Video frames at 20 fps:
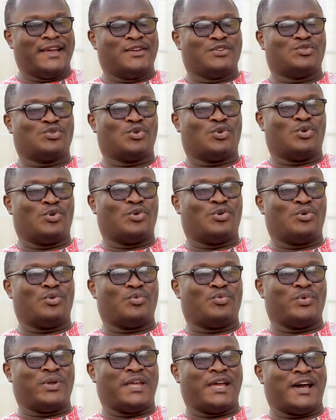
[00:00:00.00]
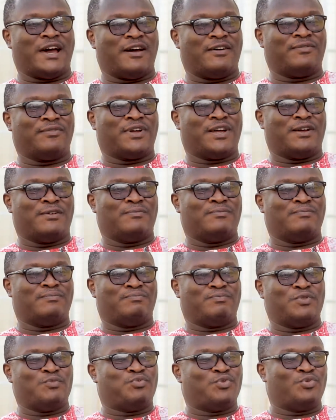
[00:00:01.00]
So we have
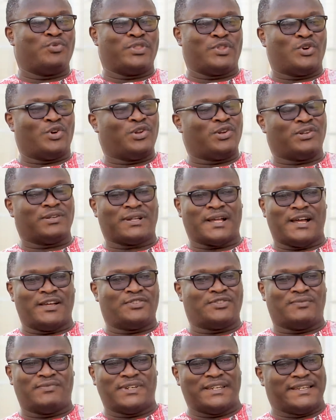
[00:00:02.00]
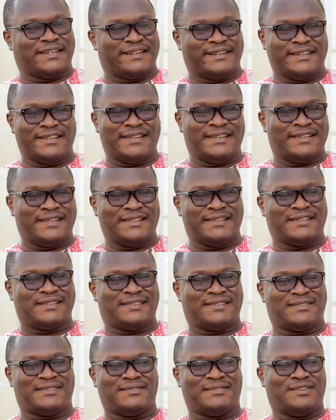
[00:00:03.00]
people with all kinds of
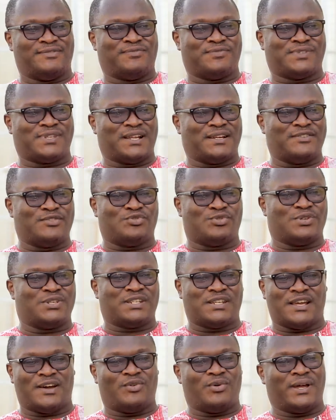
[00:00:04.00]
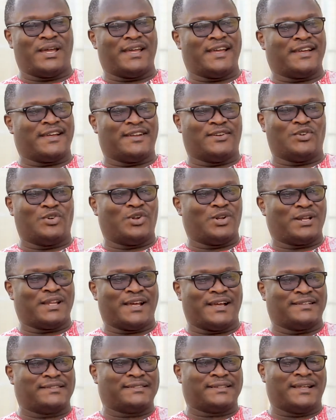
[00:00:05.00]
degrees, they've studied social work and all
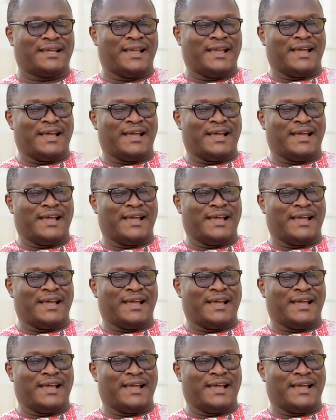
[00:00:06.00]
that.